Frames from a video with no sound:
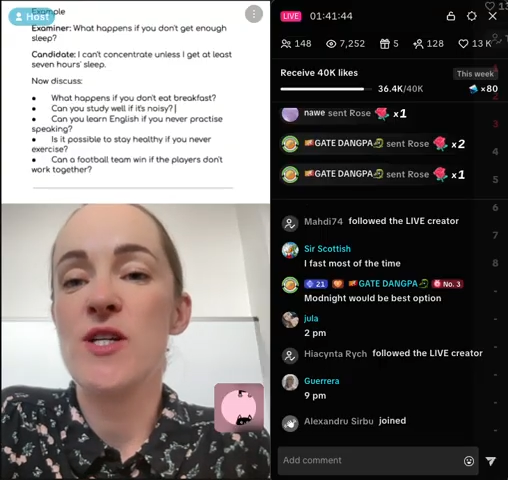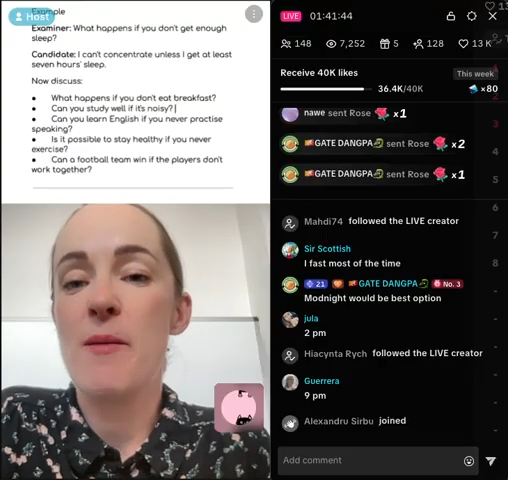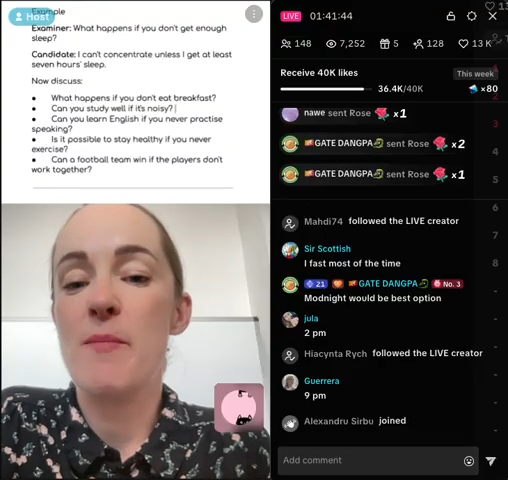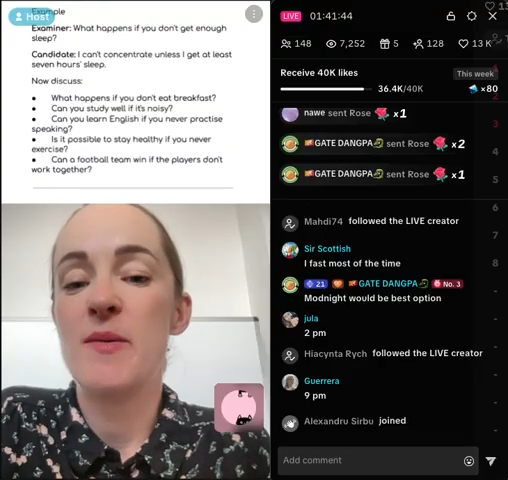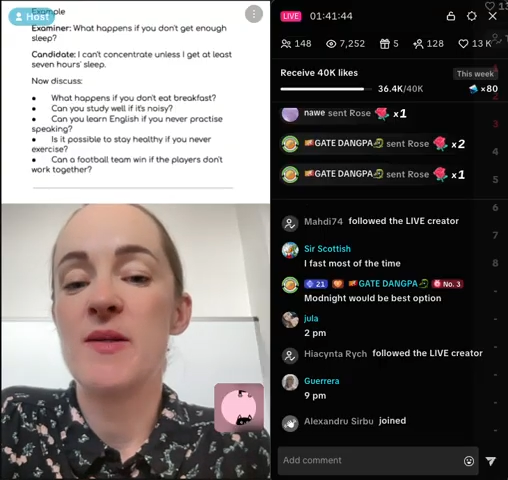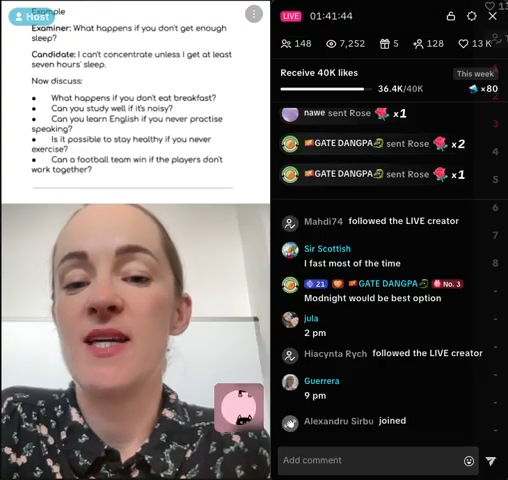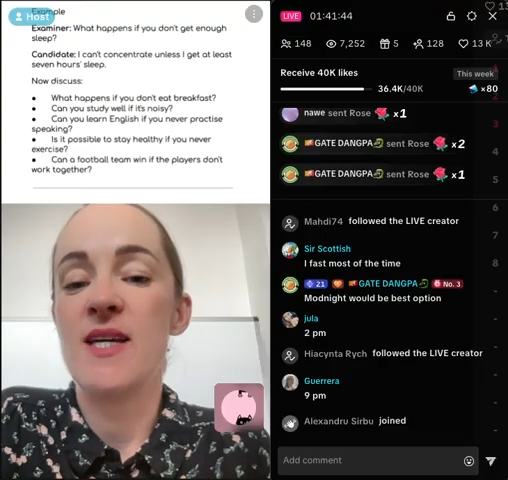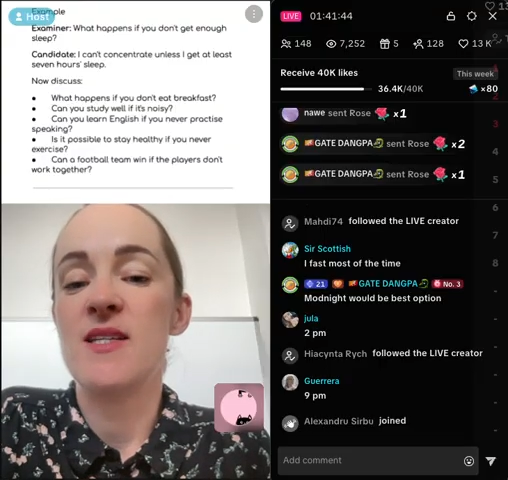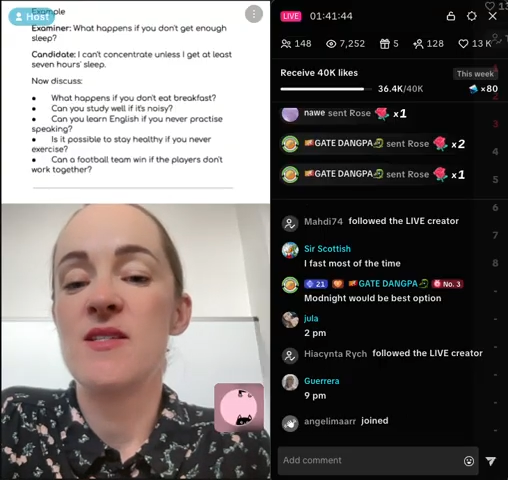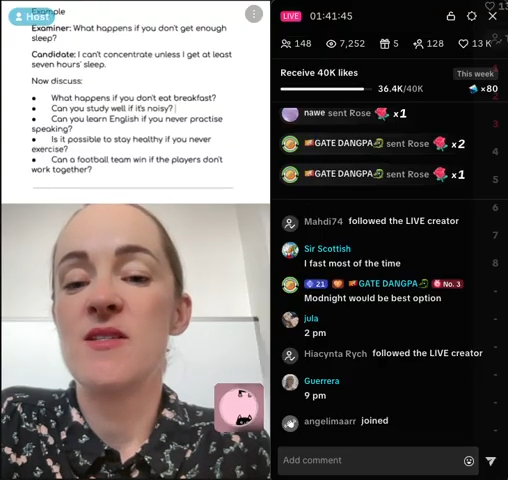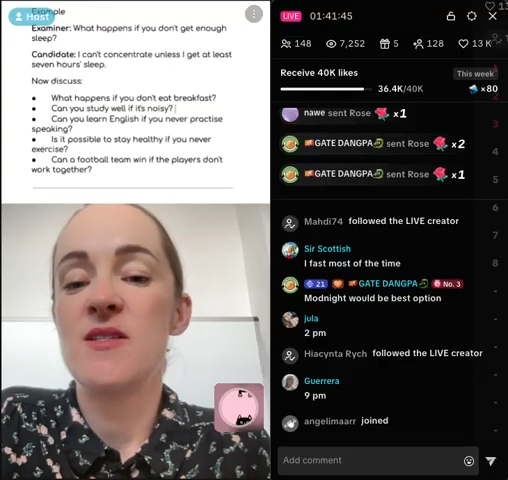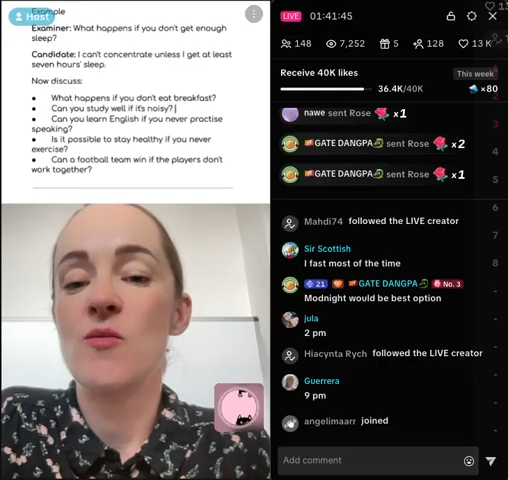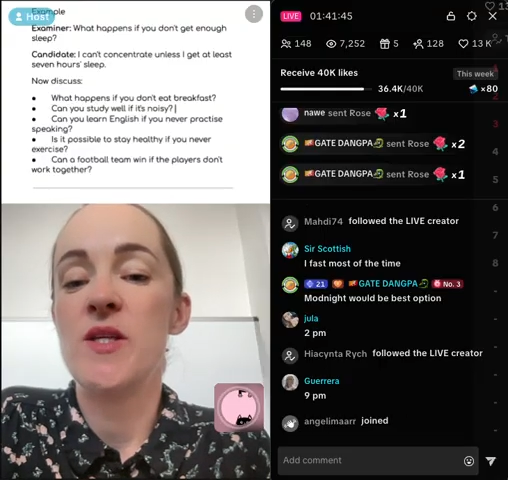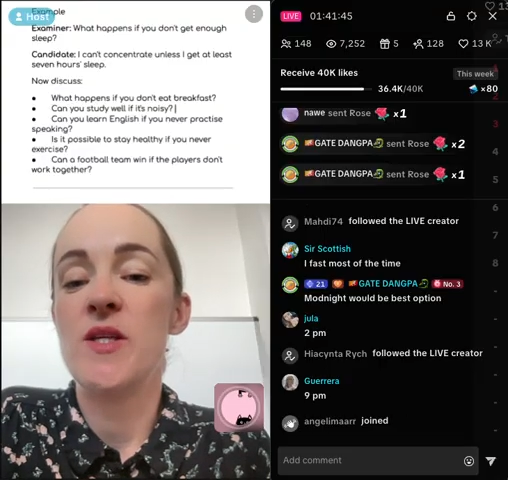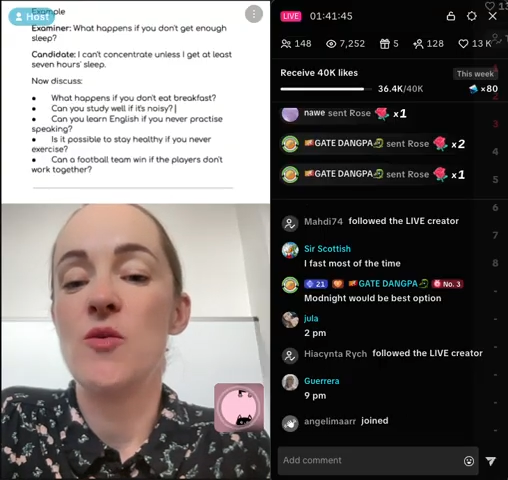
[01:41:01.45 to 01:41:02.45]

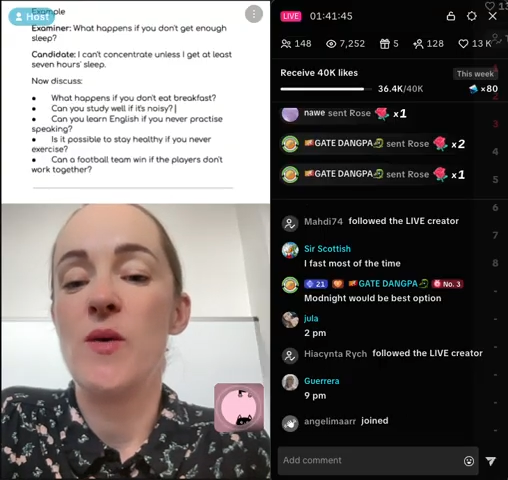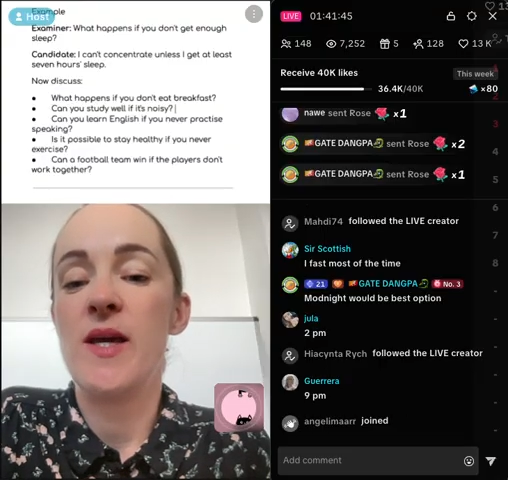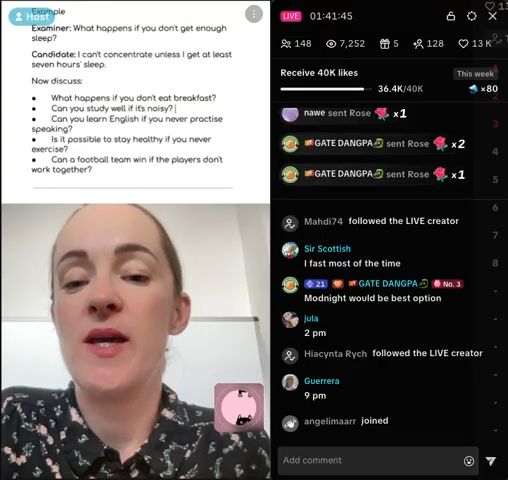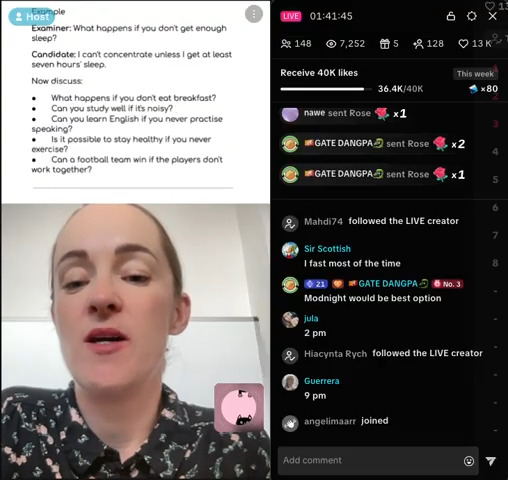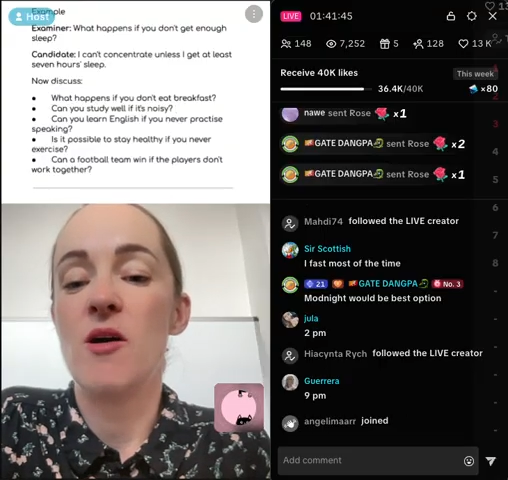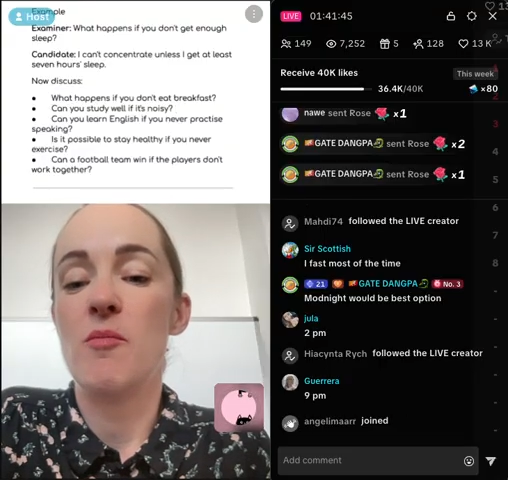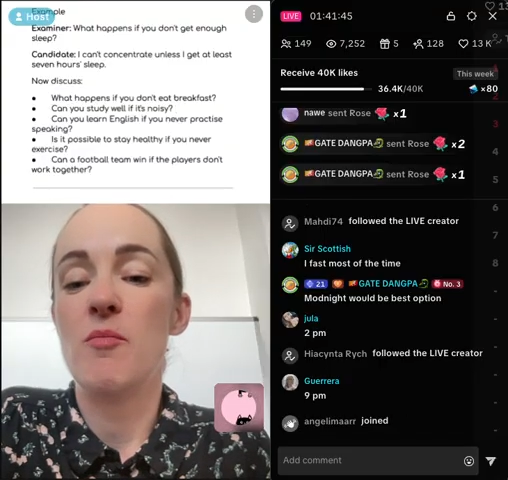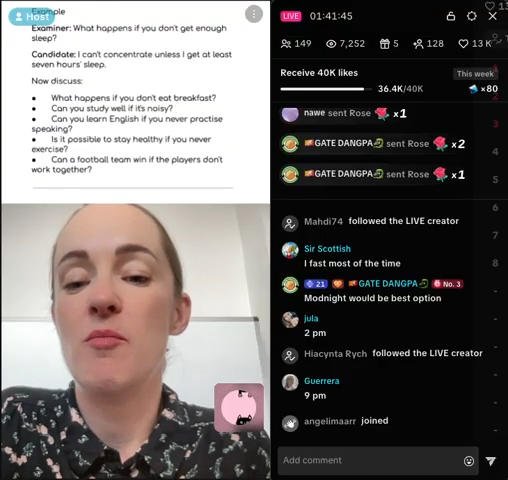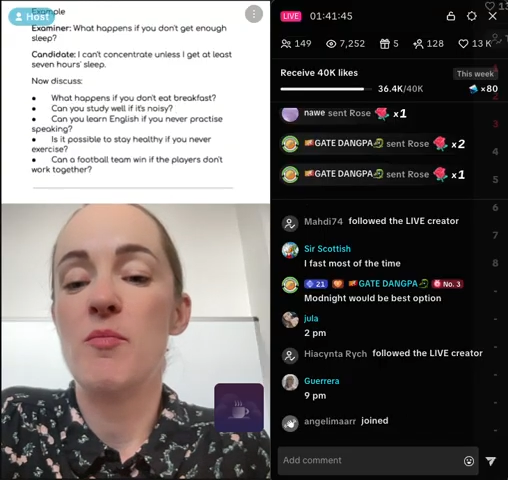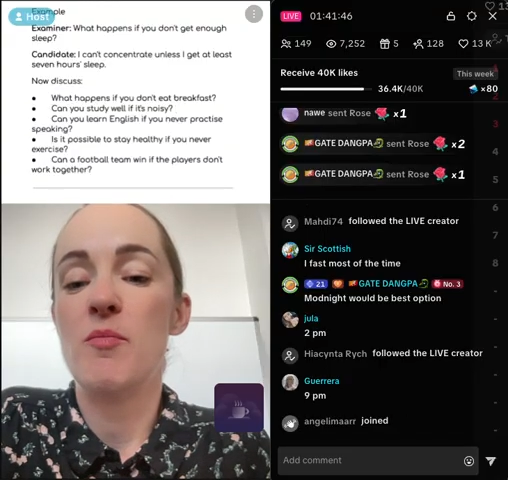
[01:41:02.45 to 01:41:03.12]
appetite when you wake up.